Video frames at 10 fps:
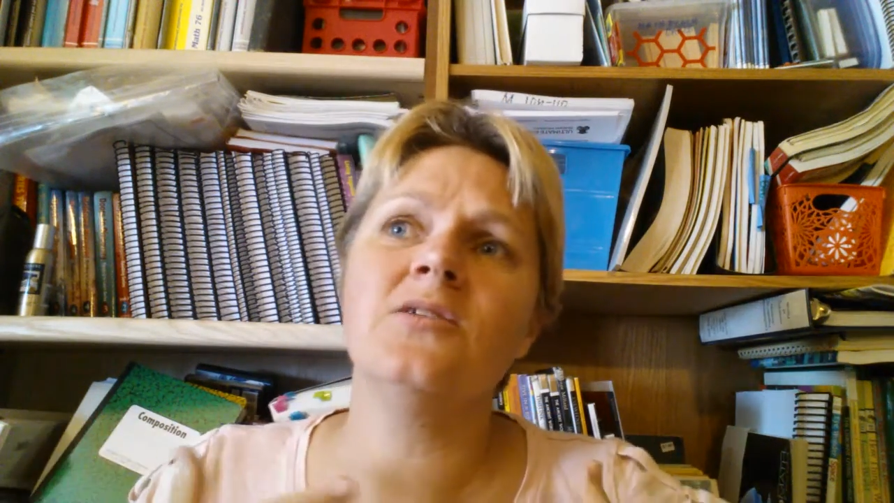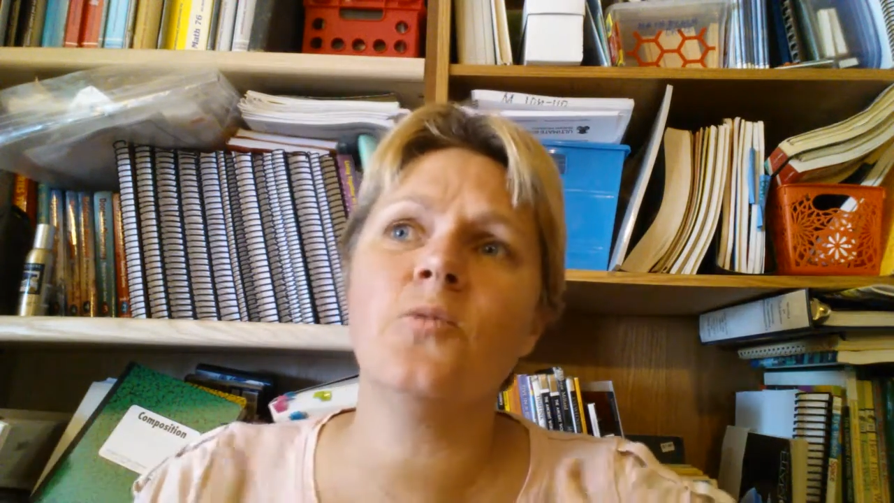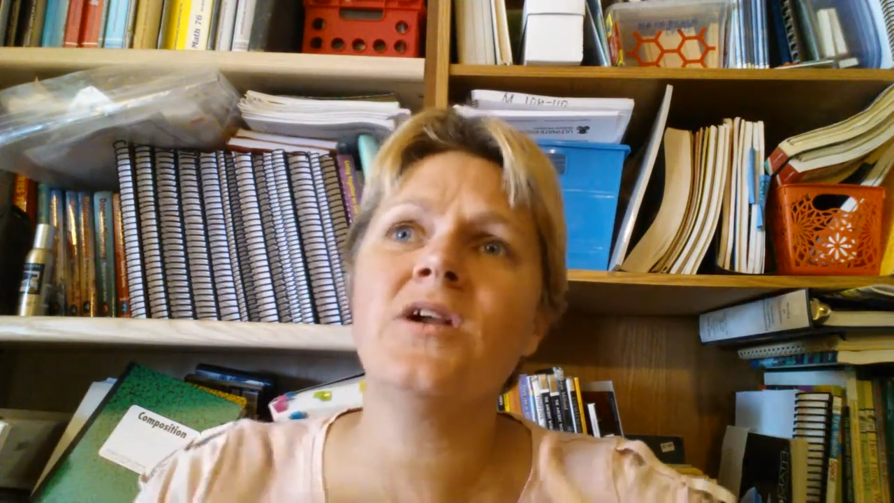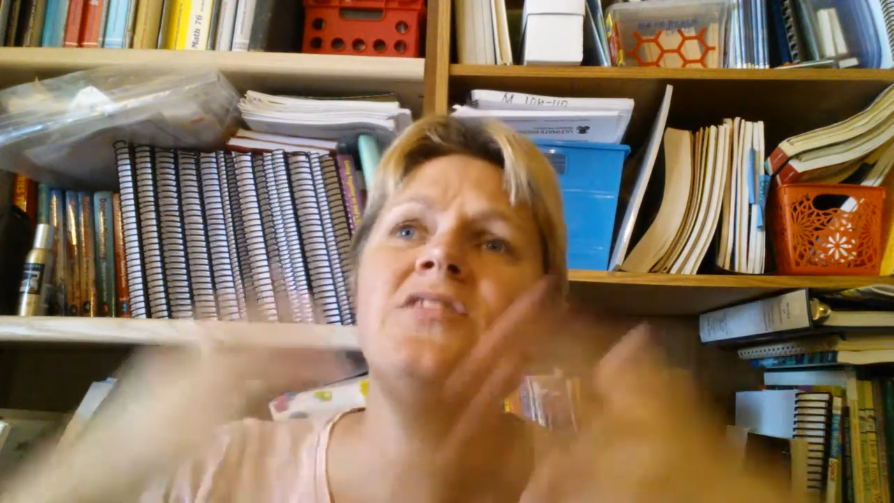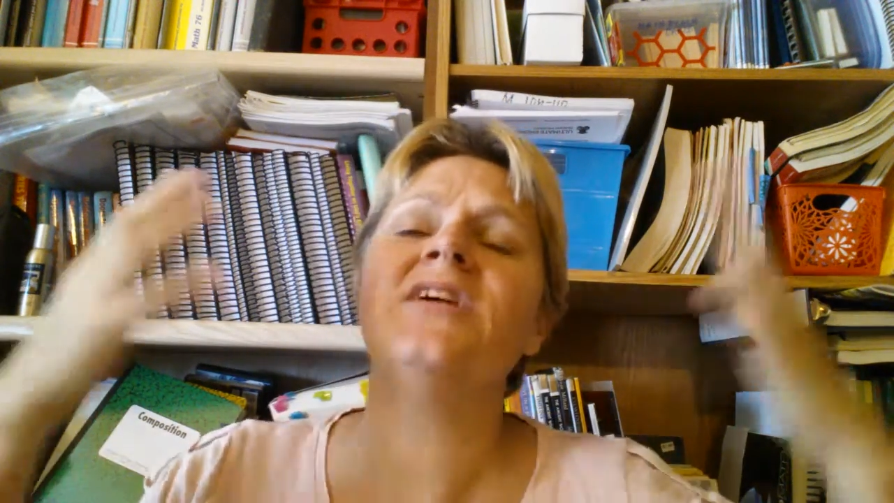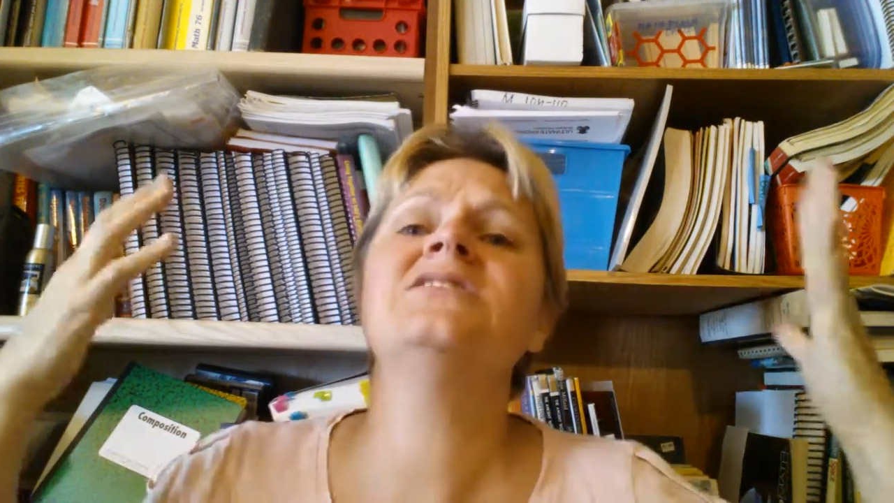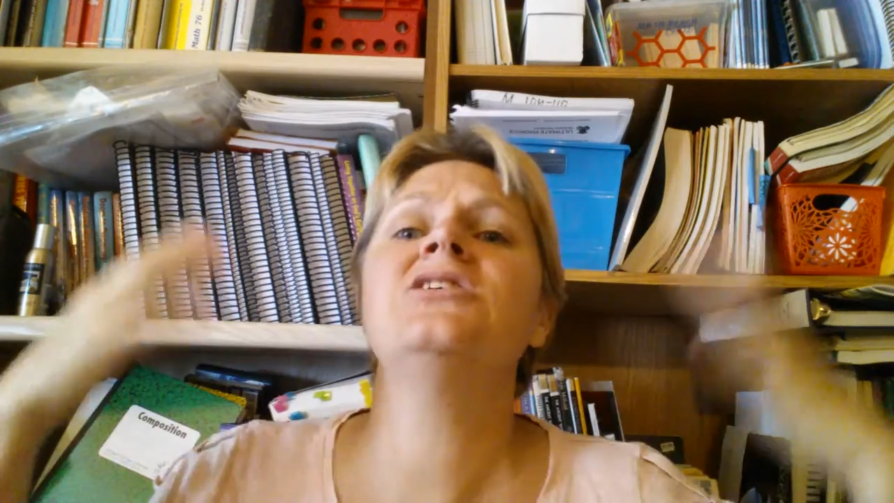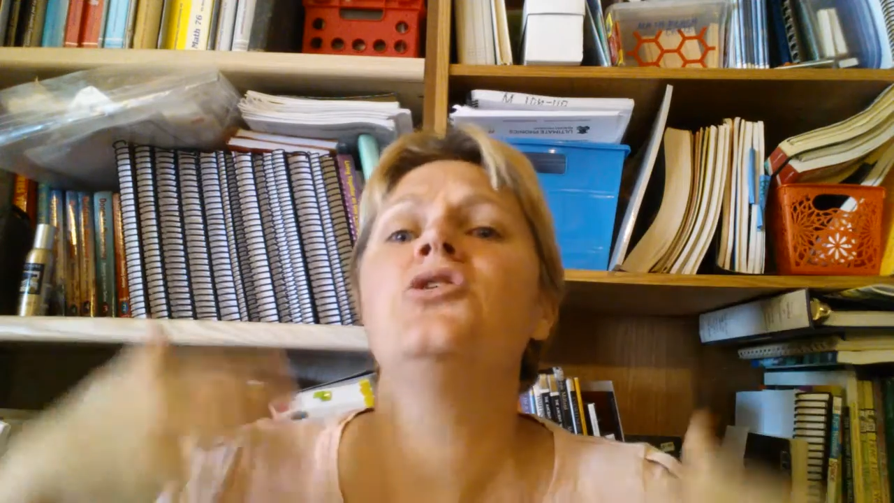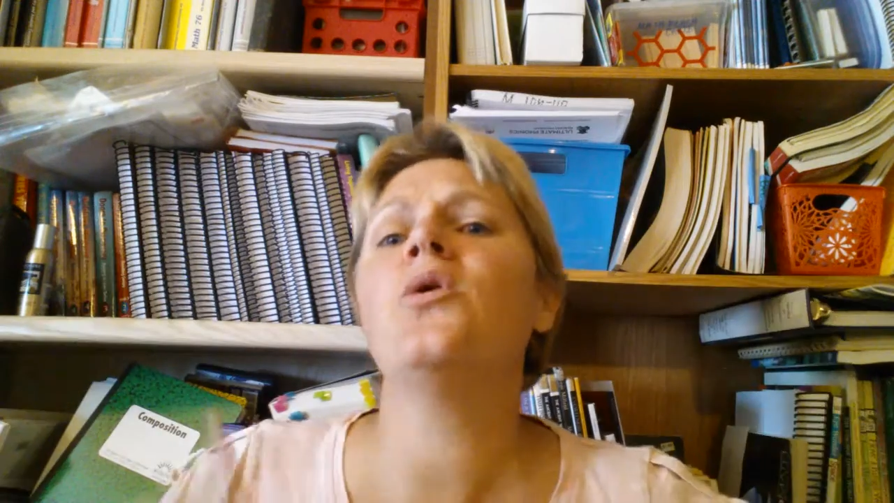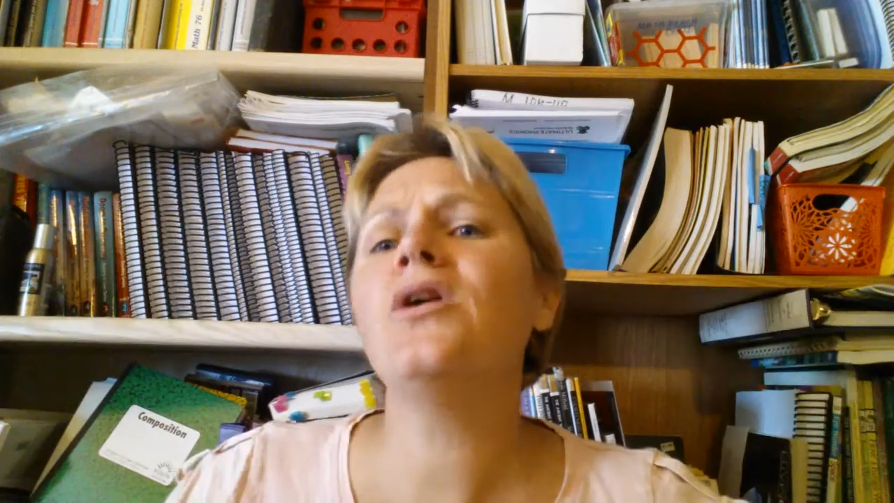What are things that
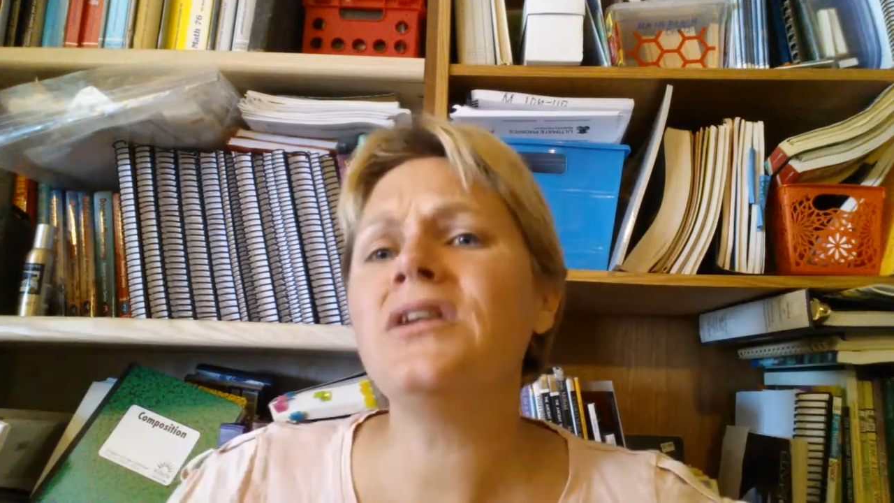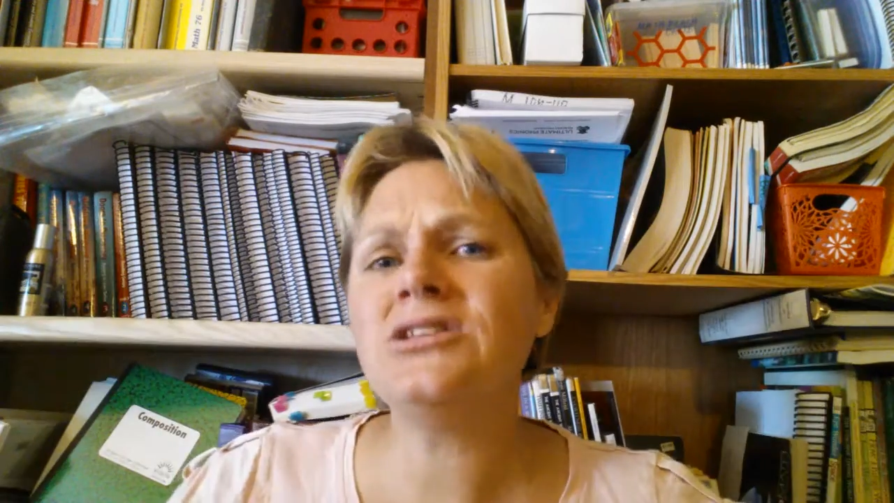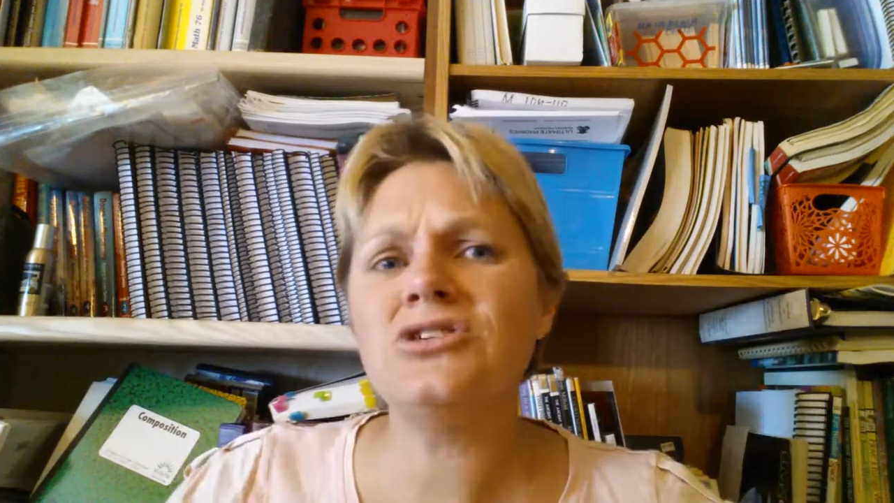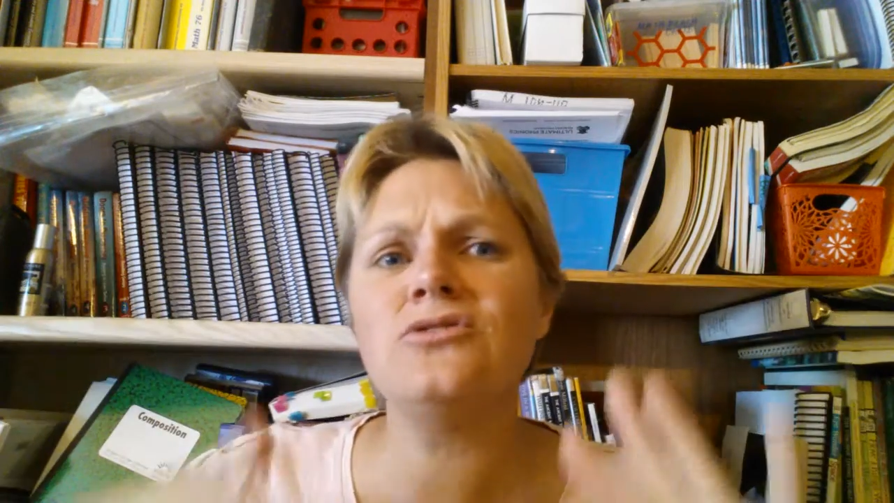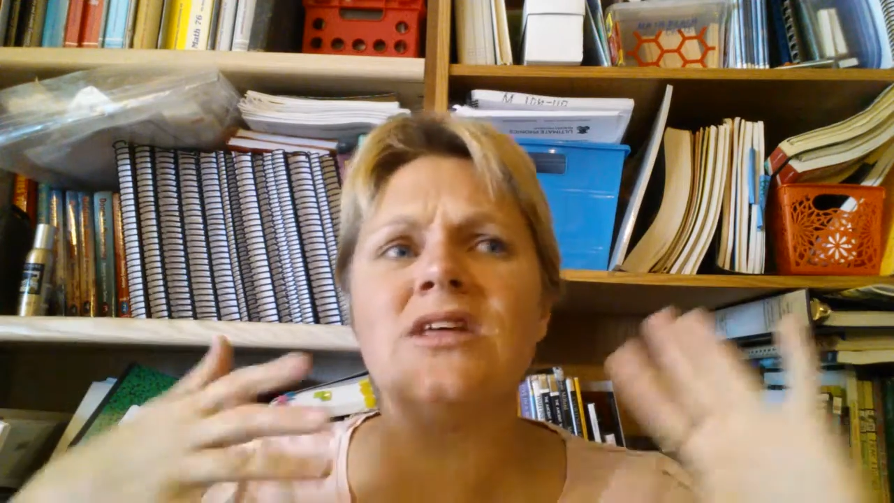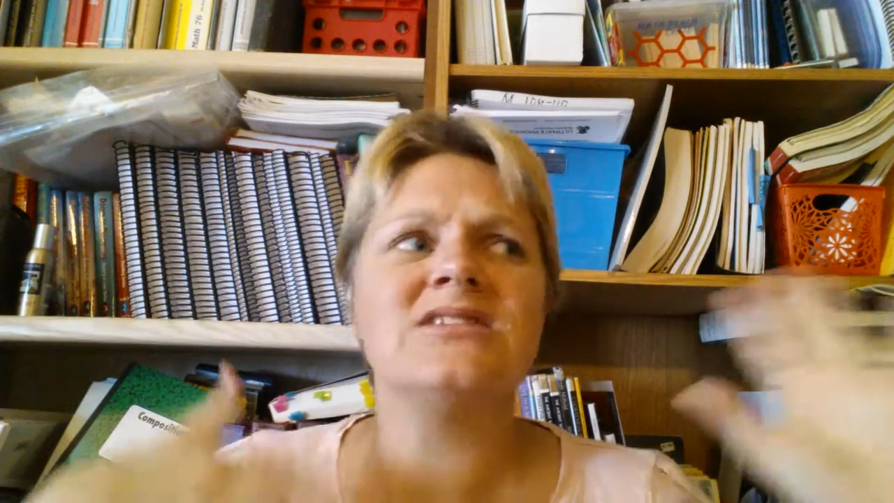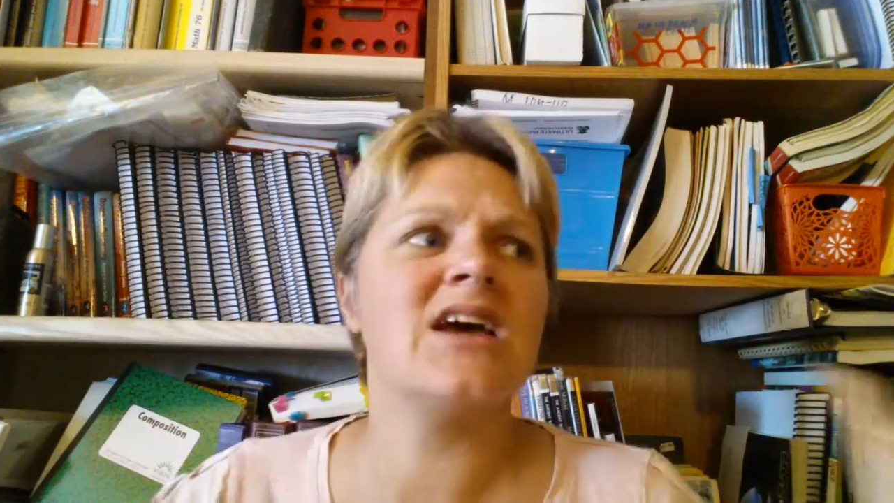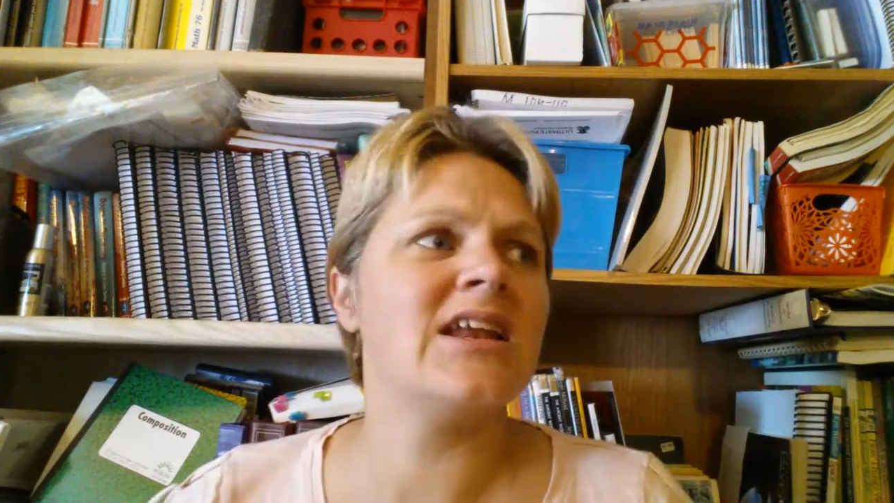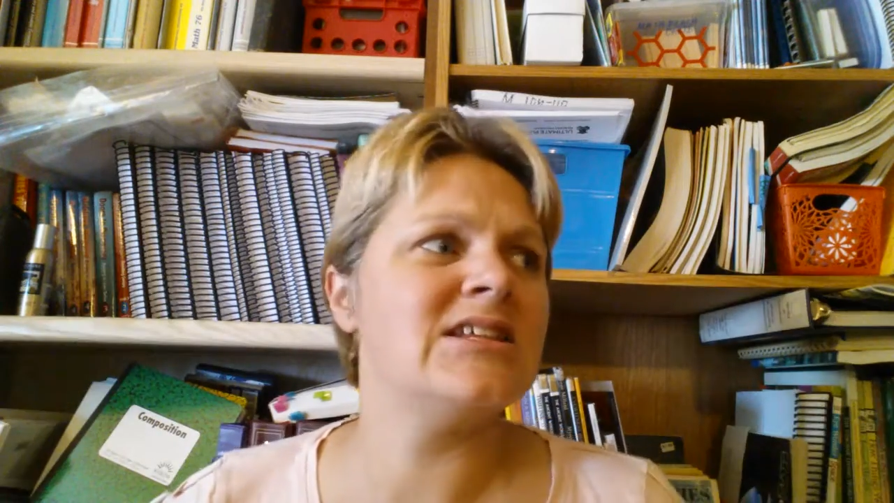you already do that's kind